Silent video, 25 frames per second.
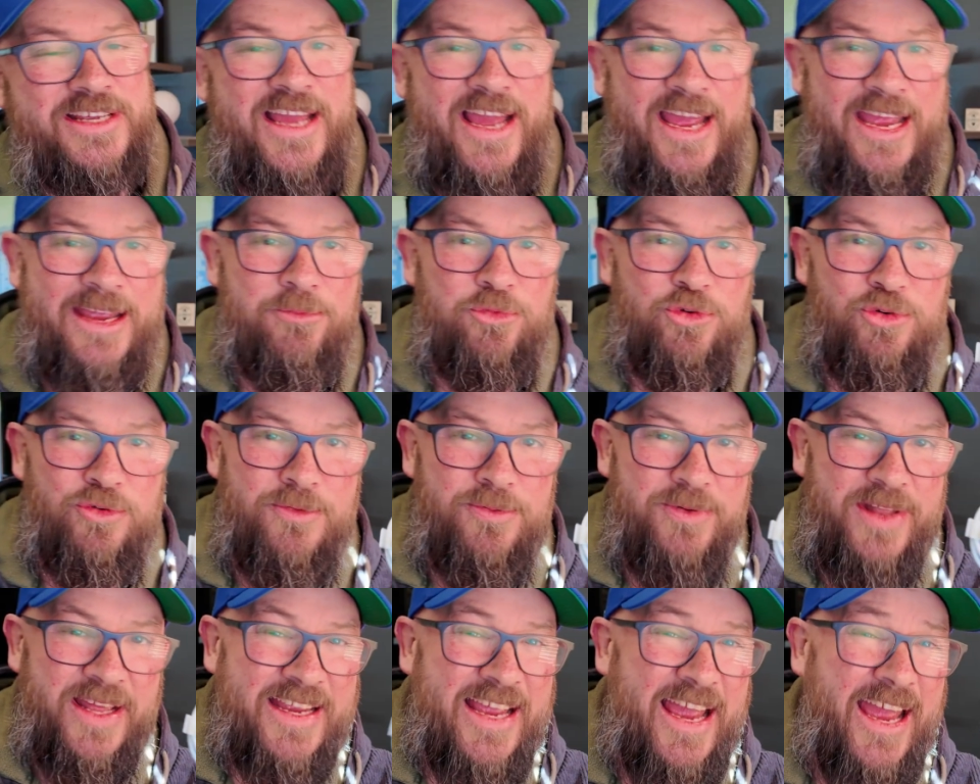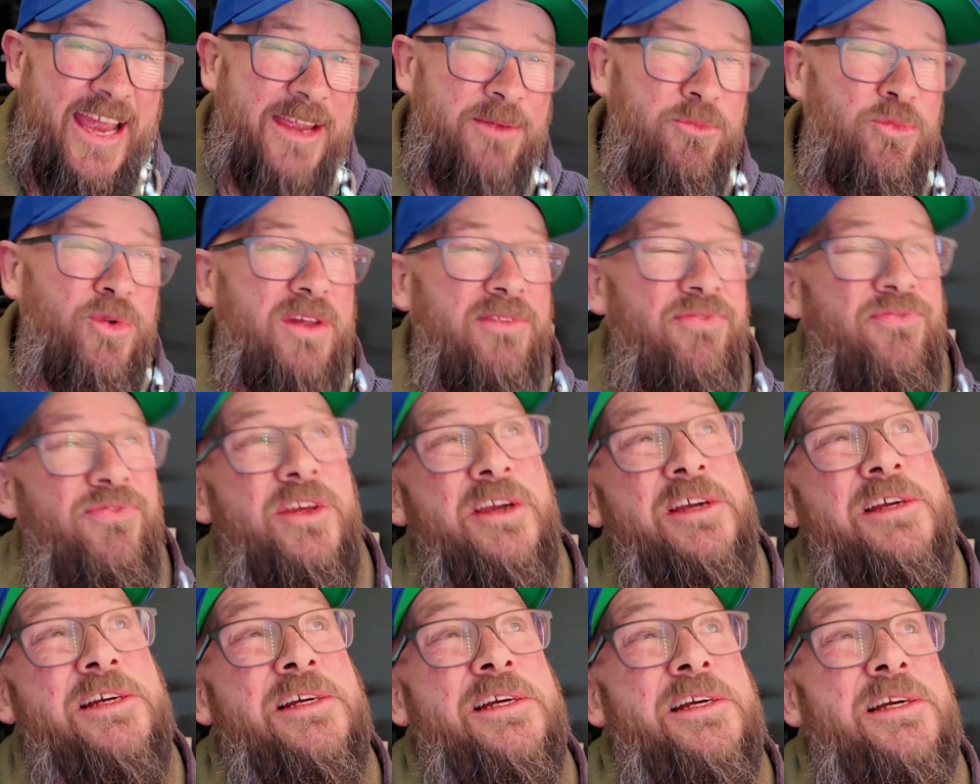cable that came with
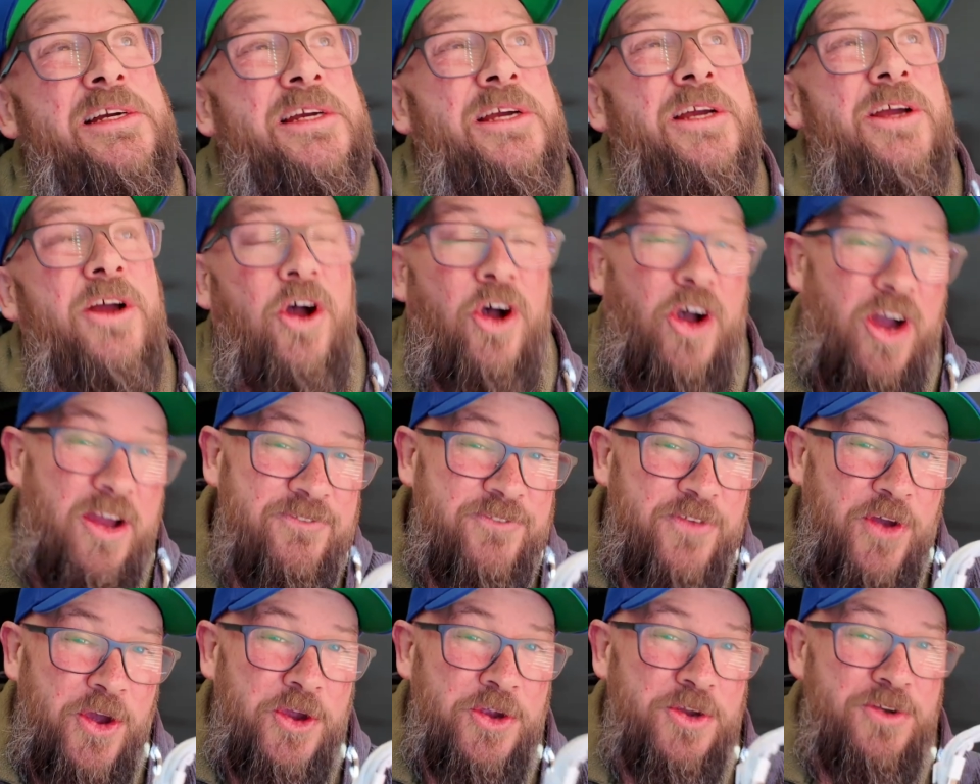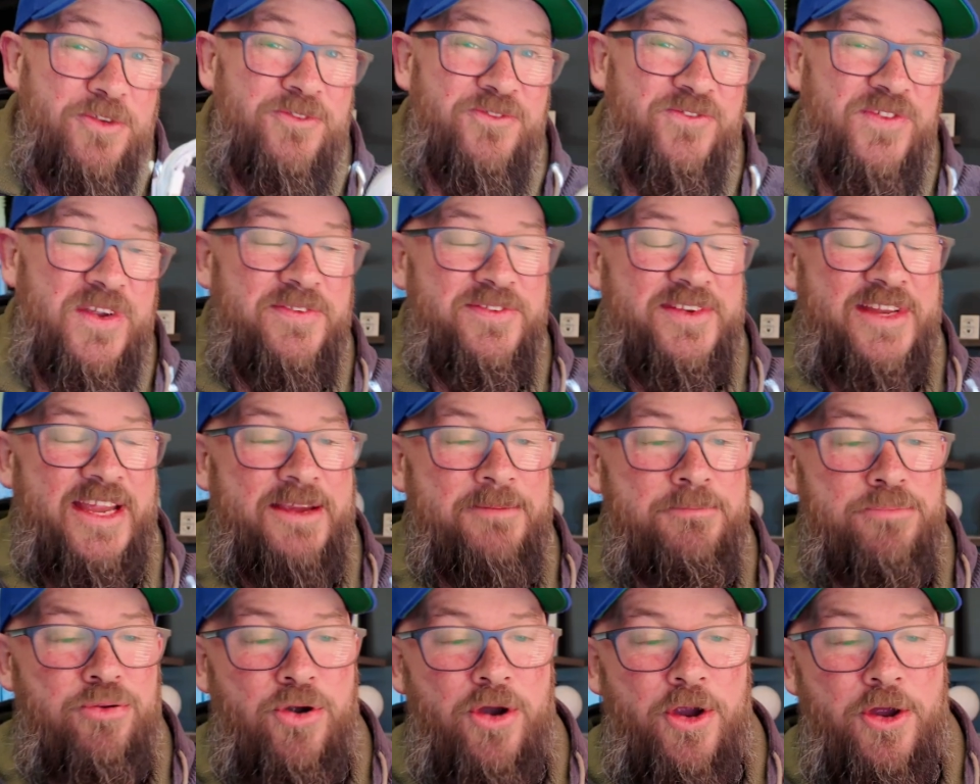iPhone
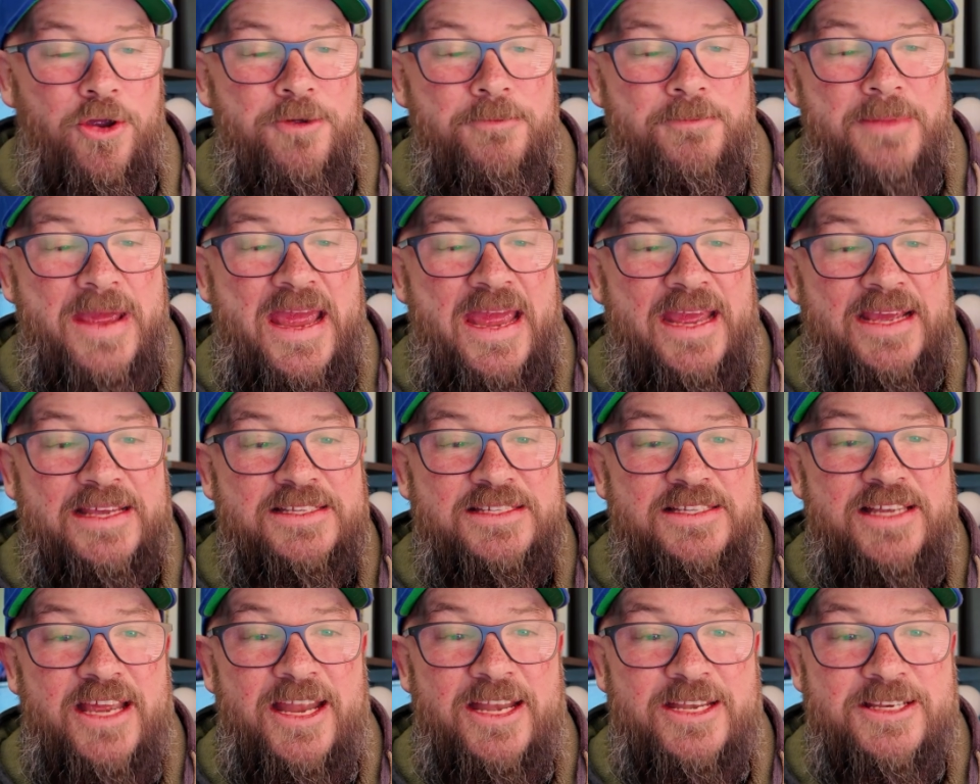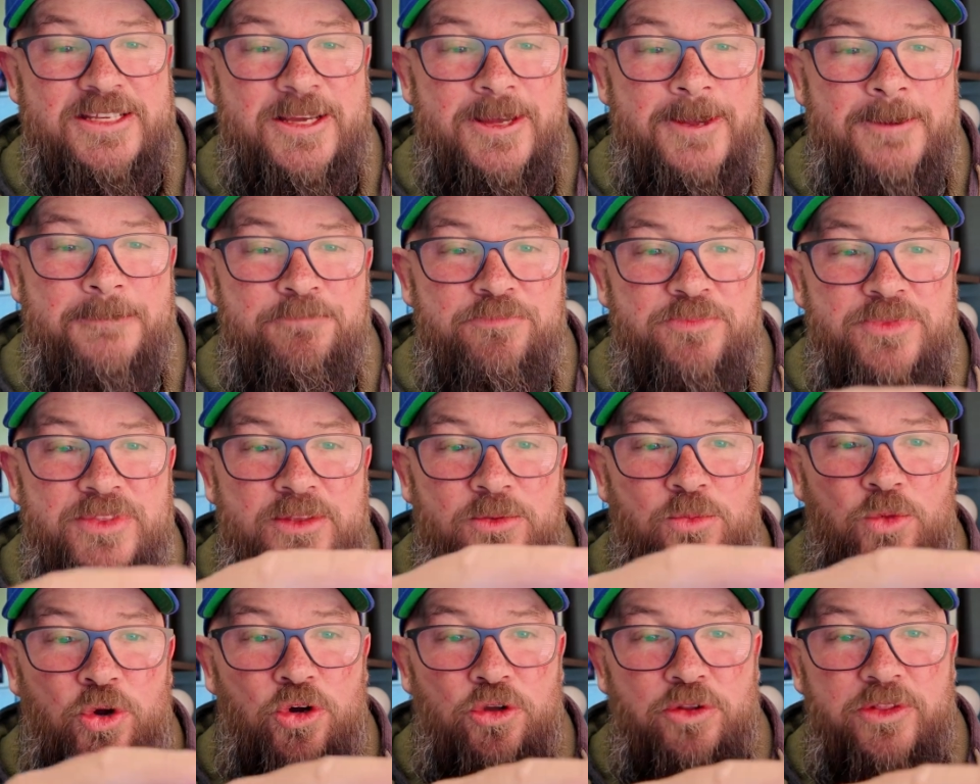15 Pro Max. And
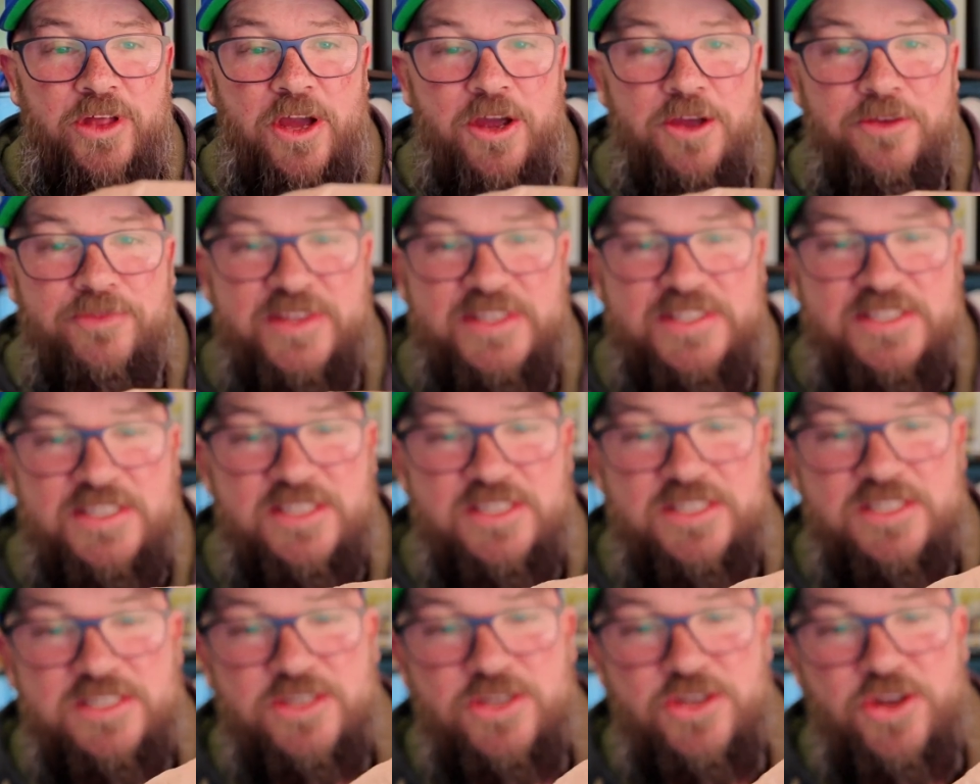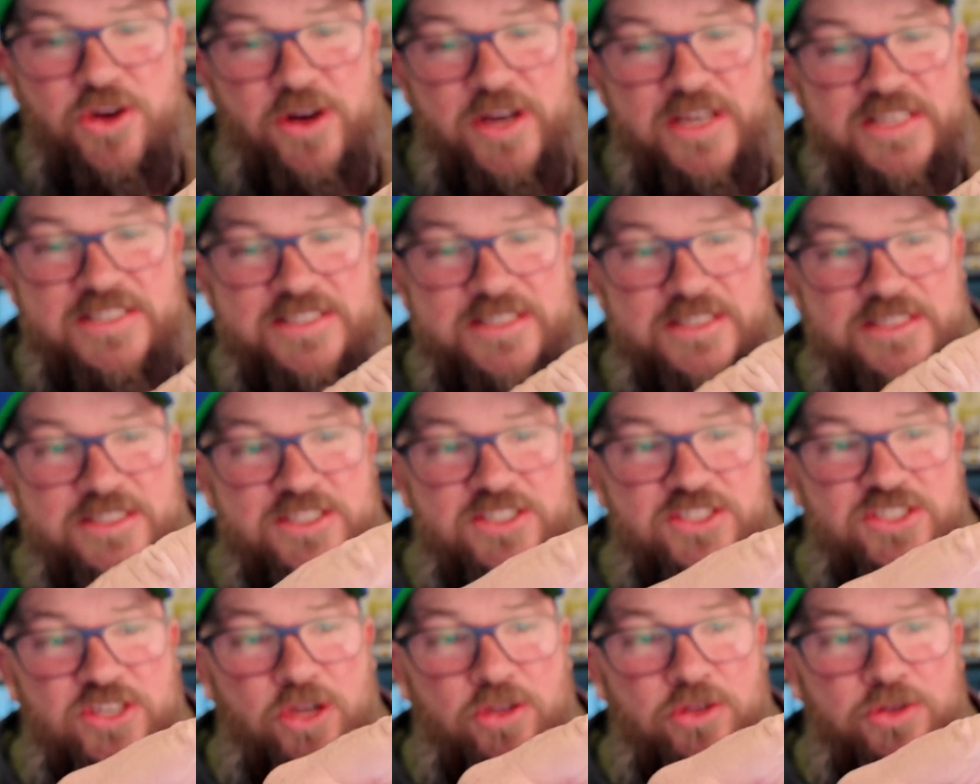although this is nice and
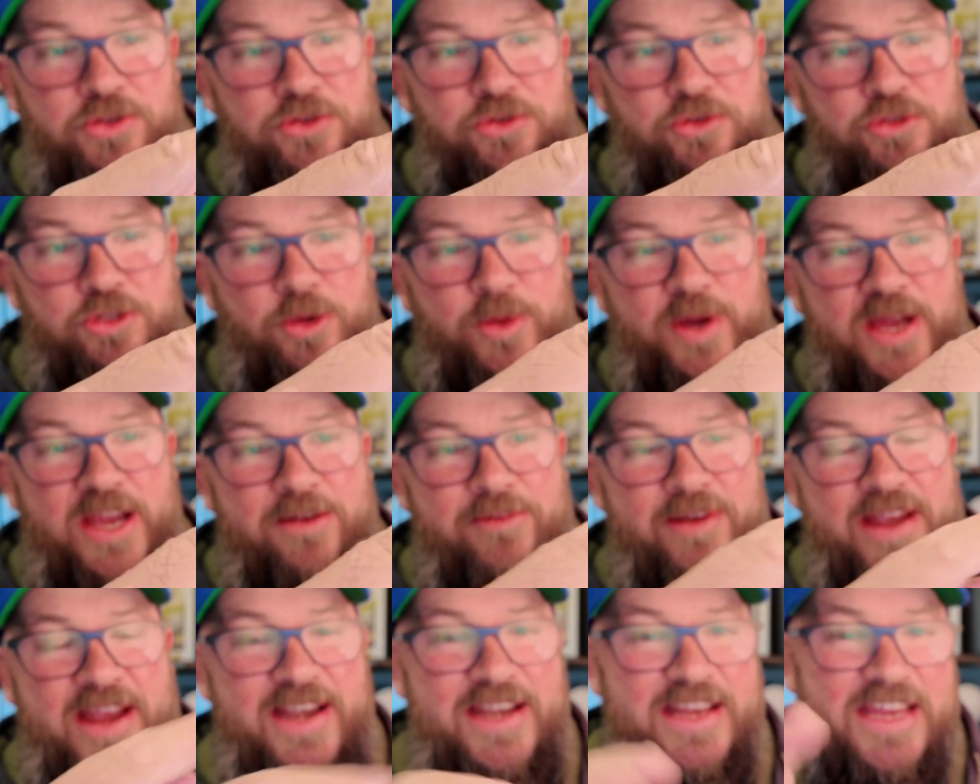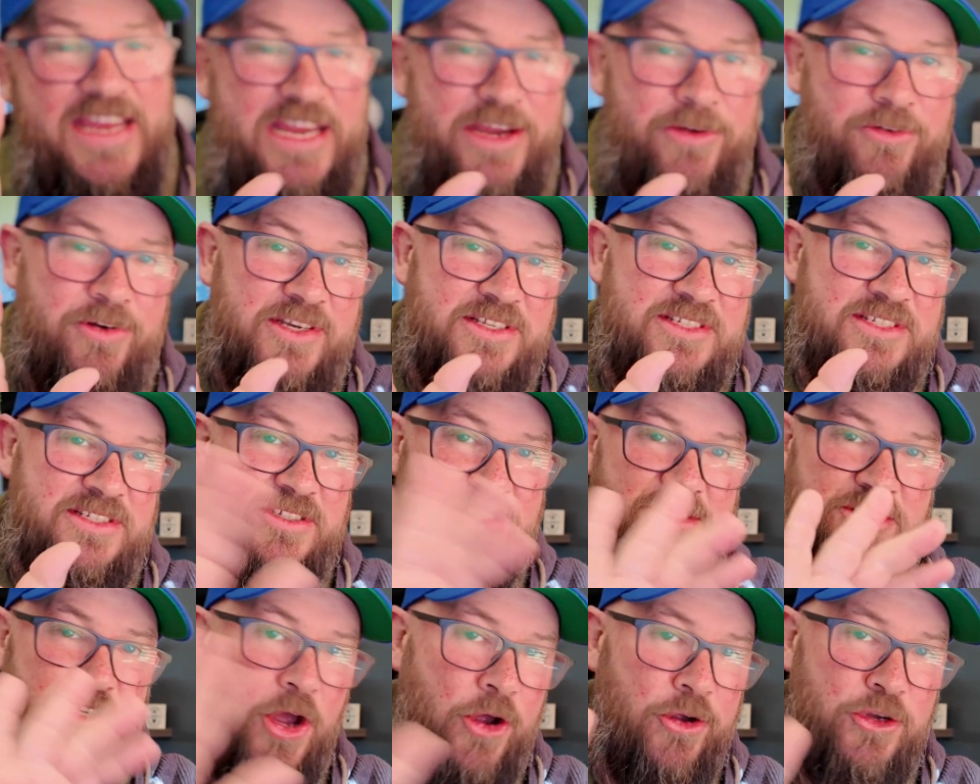solid all the way around here,
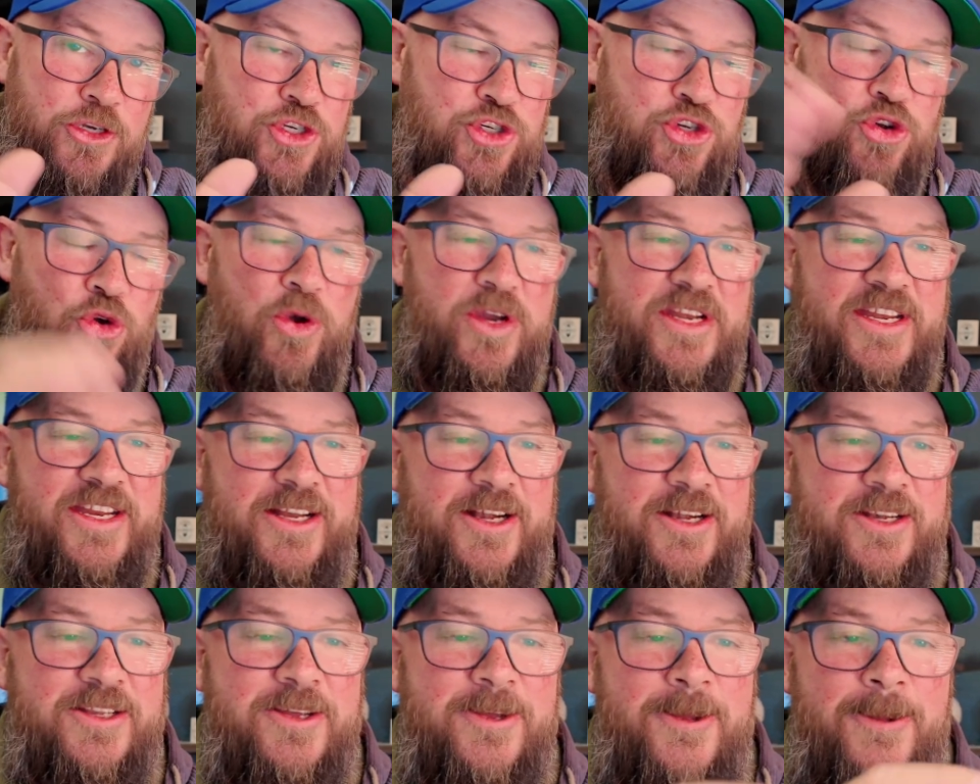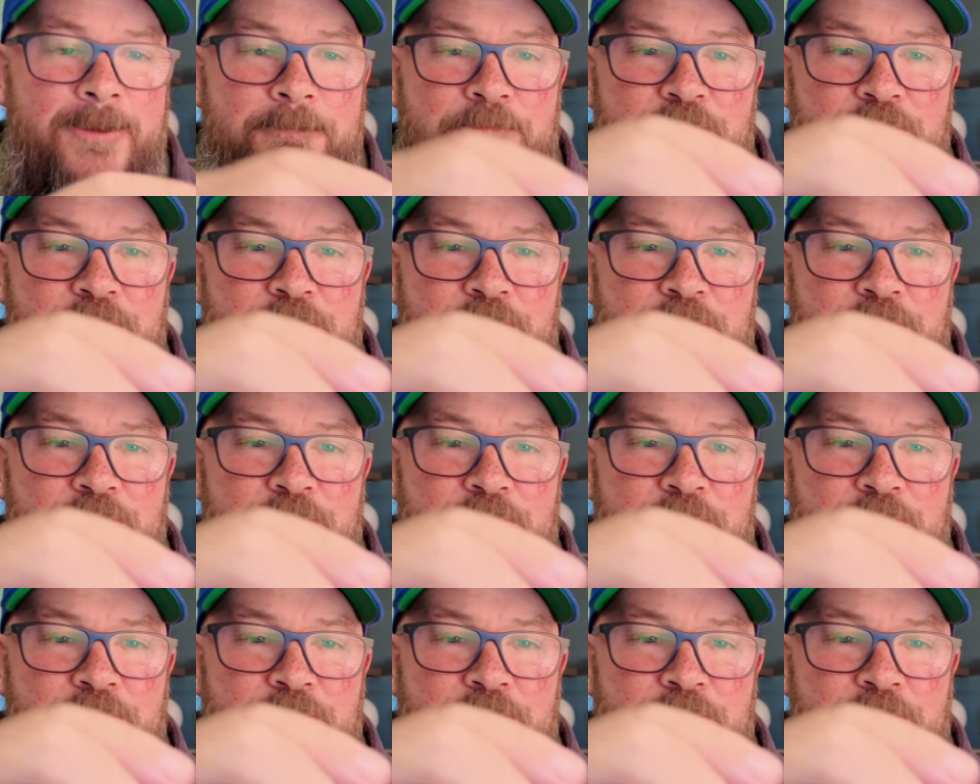it's no join in it.